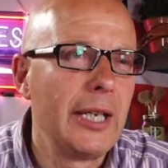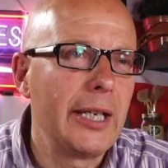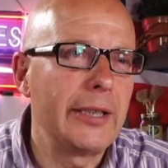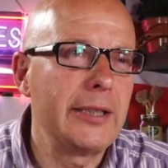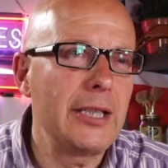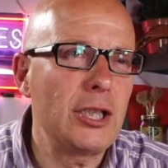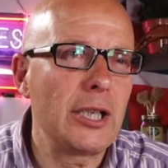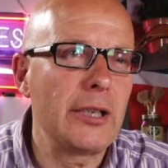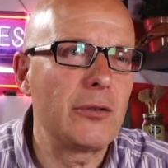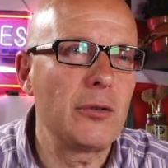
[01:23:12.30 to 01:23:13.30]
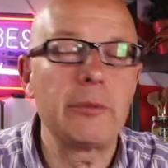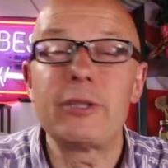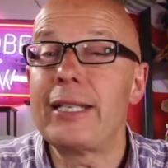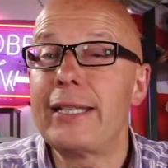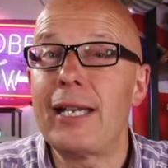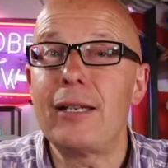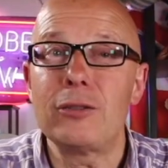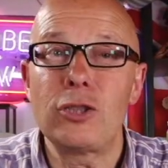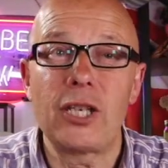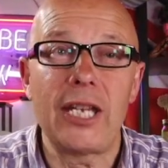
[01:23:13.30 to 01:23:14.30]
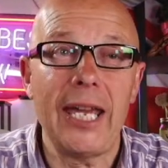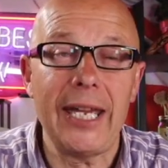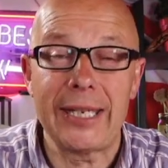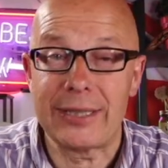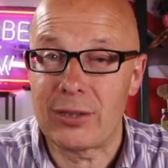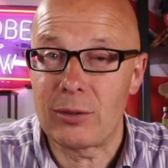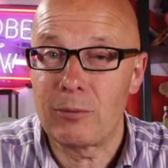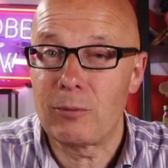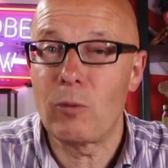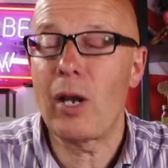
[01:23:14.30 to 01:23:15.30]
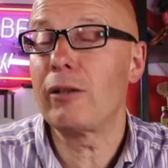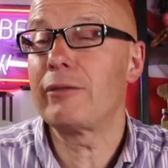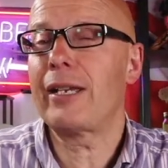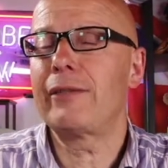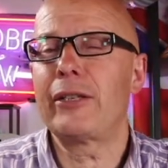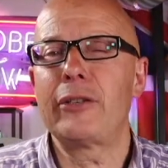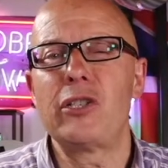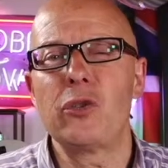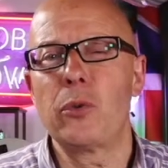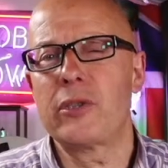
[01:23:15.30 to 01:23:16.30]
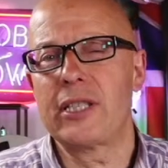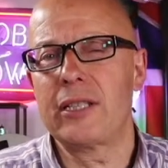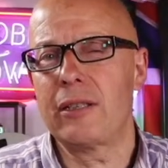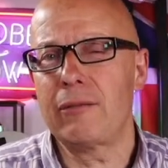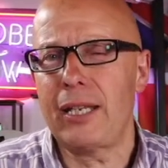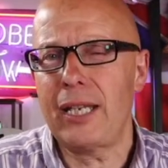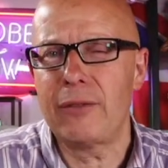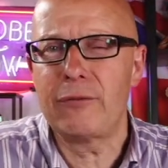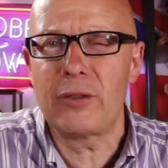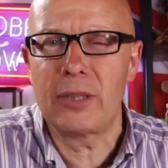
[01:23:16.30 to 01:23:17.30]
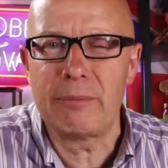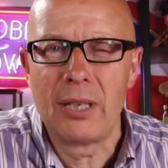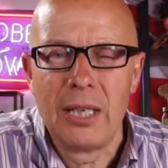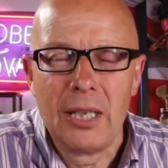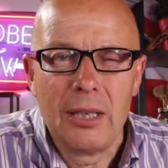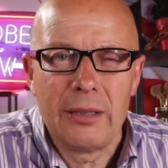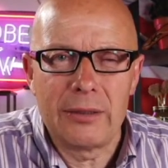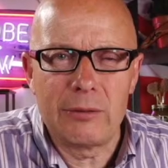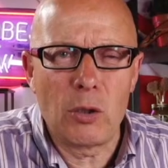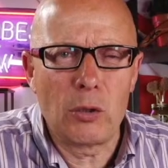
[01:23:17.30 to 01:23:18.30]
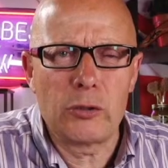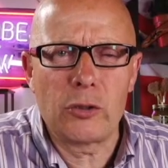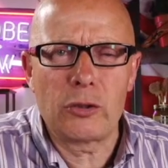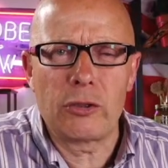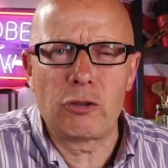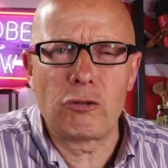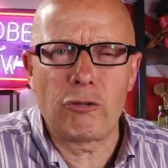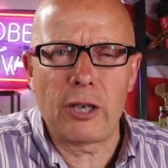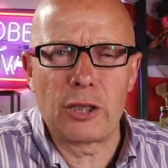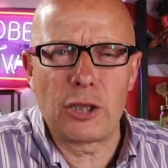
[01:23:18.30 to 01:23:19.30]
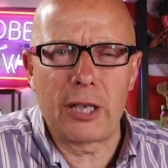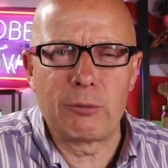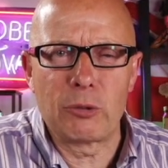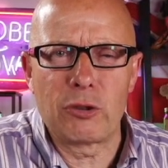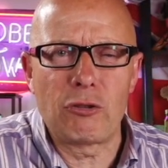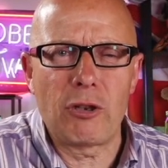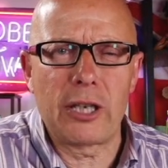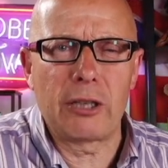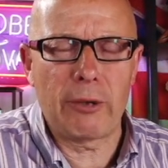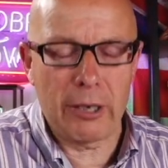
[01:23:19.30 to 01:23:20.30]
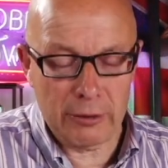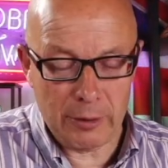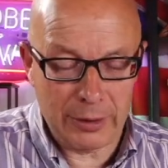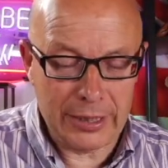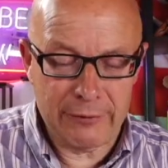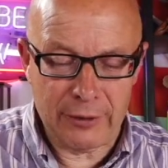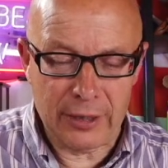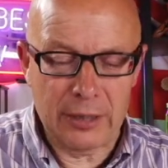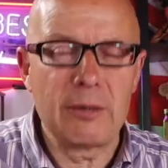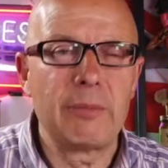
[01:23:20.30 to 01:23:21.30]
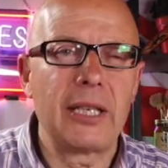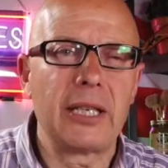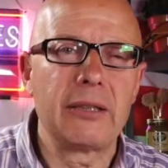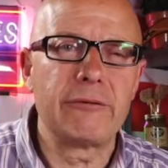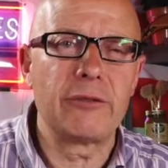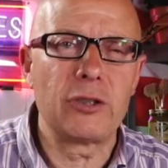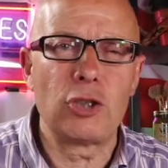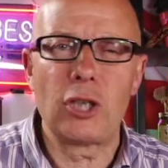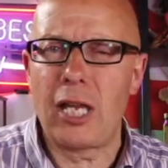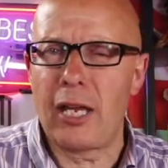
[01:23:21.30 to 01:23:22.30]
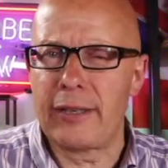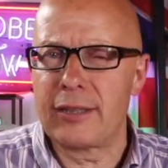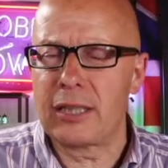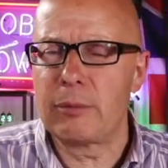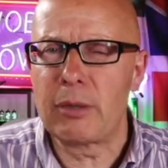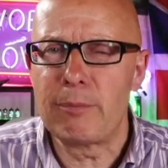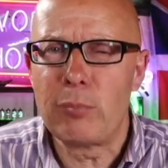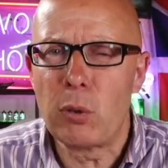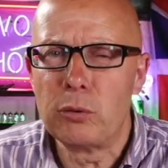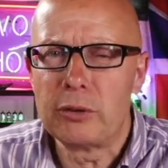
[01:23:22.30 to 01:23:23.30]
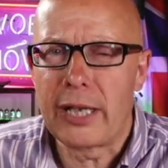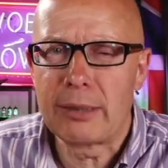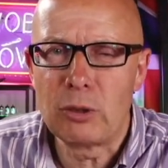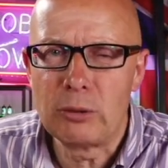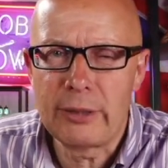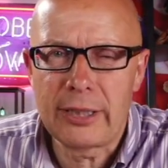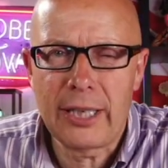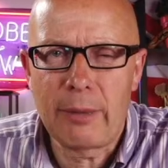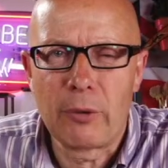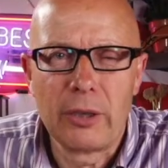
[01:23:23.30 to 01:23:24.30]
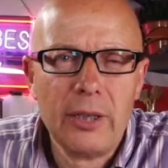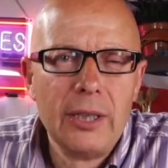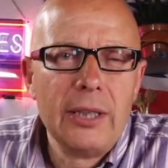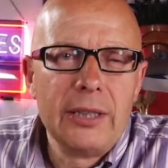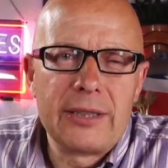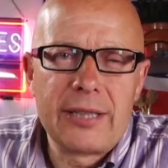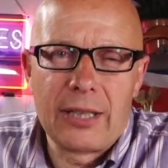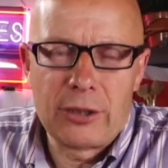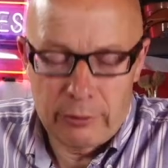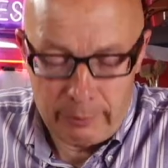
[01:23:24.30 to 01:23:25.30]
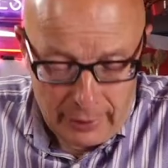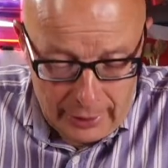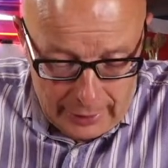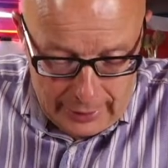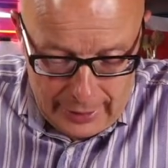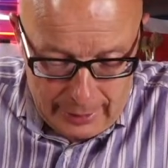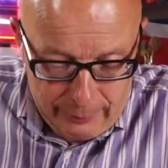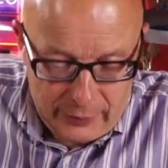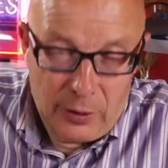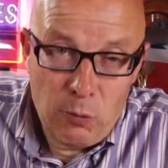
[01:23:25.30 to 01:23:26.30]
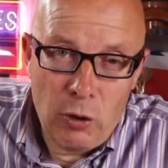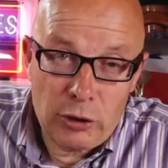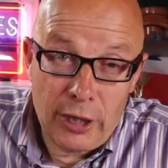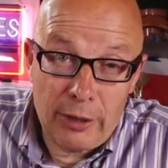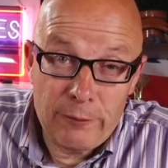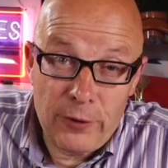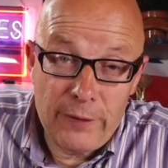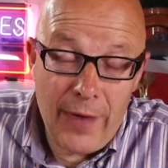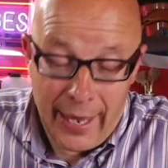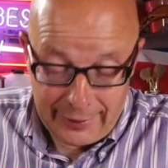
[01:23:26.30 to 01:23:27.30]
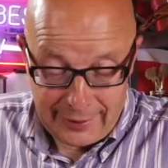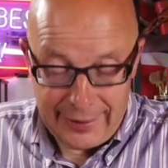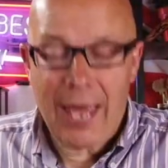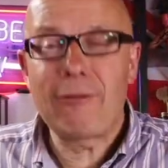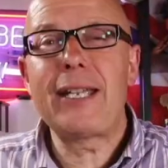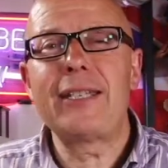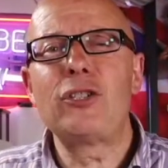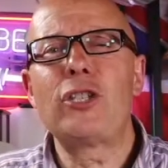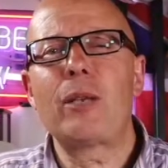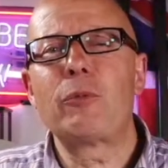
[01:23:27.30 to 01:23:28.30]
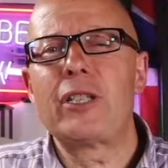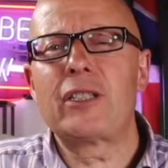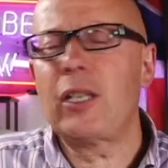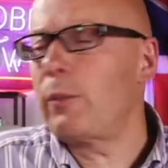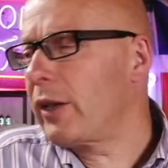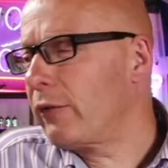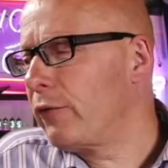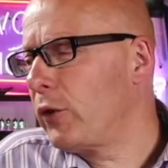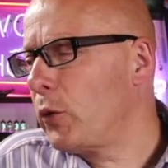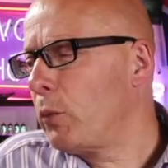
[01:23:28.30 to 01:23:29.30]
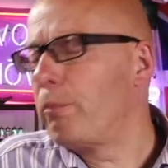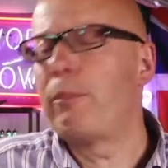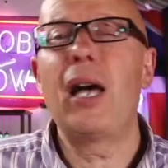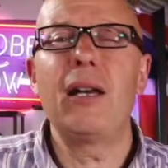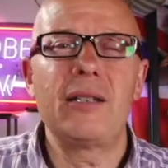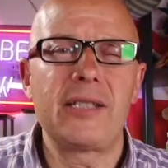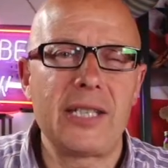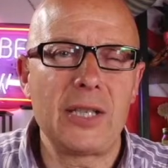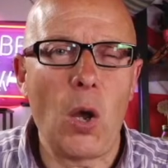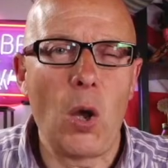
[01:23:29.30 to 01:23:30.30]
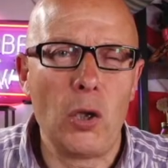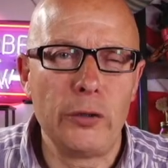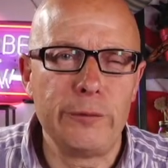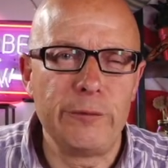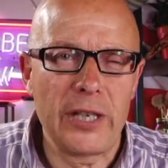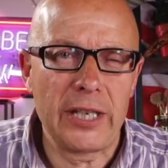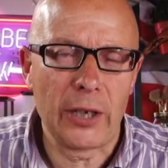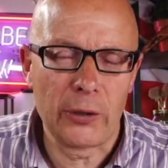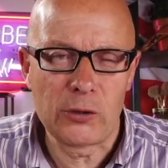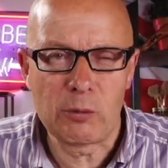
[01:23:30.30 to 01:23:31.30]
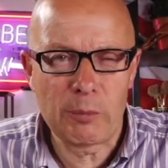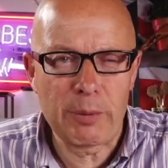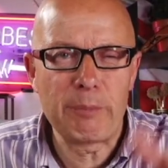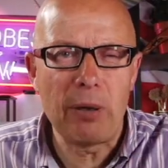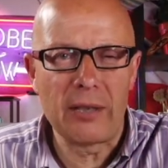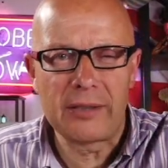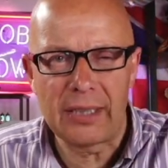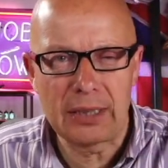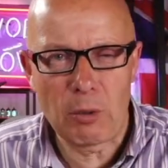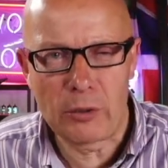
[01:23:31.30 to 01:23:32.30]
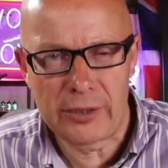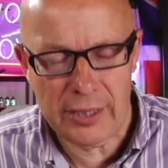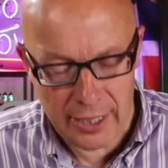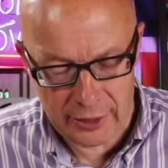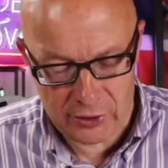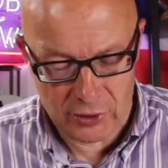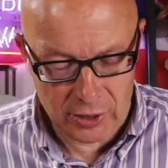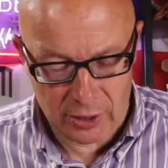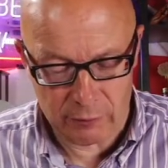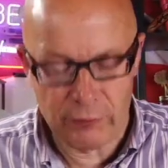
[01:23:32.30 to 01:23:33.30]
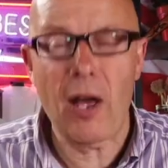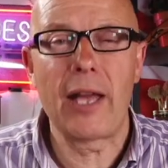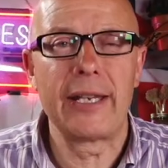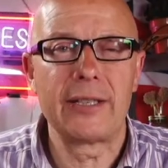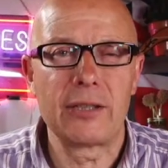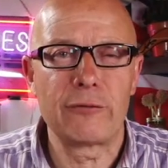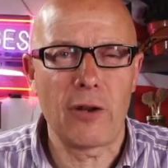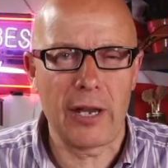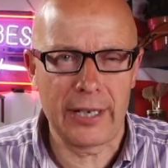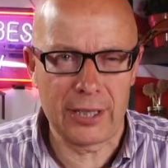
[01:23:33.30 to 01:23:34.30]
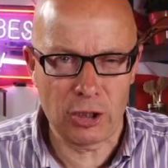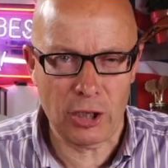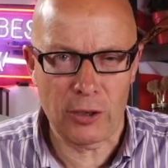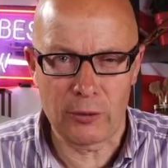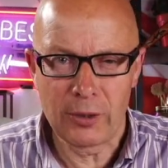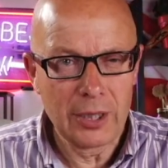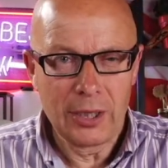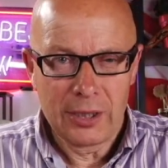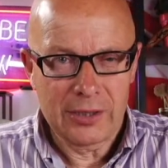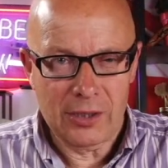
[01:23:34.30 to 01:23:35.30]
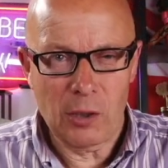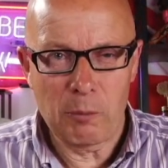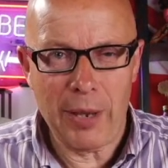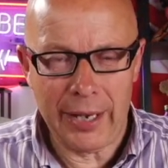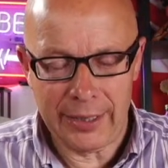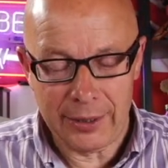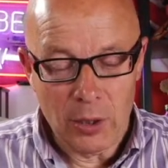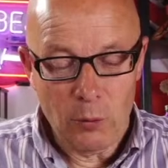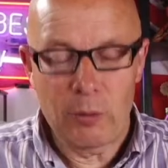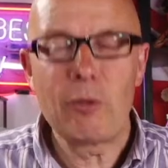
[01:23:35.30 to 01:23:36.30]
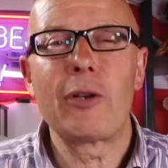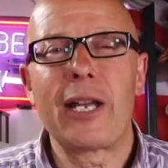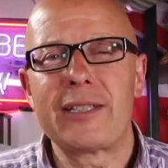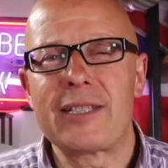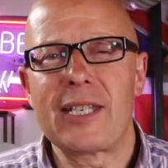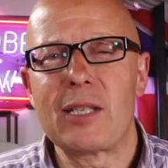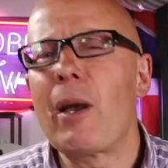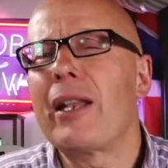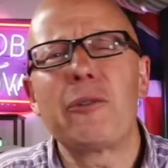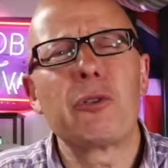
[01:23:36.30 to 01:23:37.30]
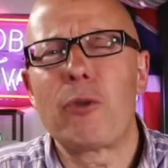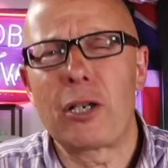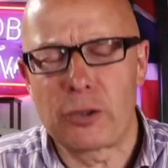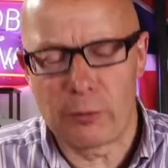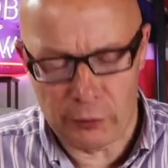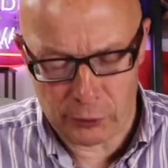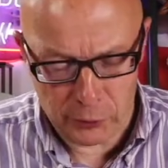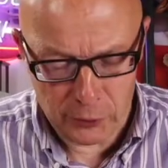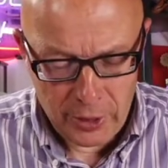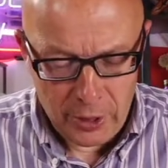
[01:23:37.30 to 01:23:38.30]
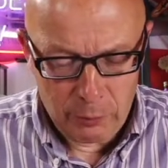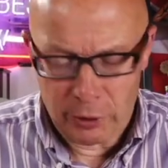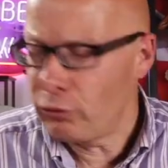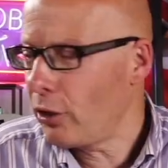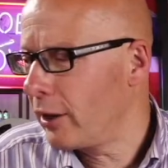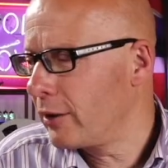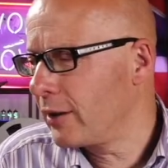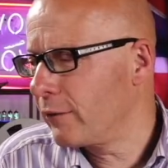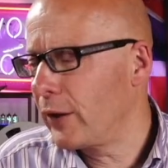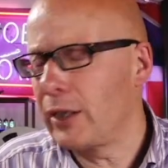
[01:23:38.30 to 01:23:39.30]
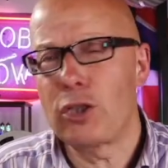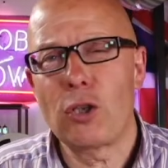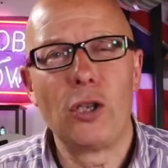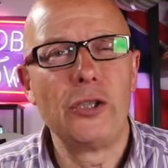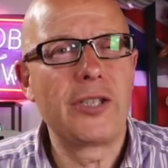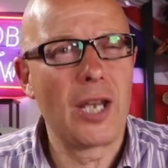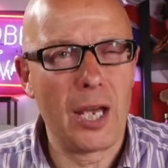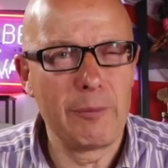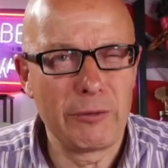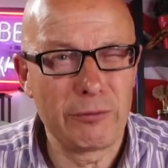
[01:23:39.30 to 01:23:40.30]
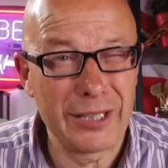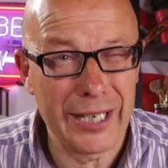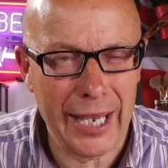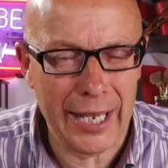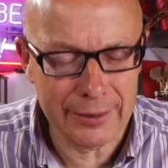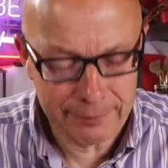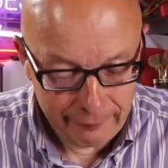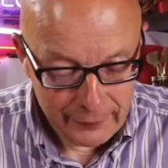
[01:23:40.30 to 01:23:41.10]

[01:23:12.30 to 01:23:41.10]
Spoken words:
and initially thought it was a large cat. Well, down there in Dorset, don't they have all sorts of strange animals straying around? I believe that in the beginning of July, there's going to be a bald animal with a camera attached to him. So watch out for that. Now, ladies and gentlemen, there's going to be a few passing on videos. We'll be passing them on to next Friday, to the Friday show. So don't panic. We will get to see them. I don't want to rush them through, but I'll try and finish on time if we can.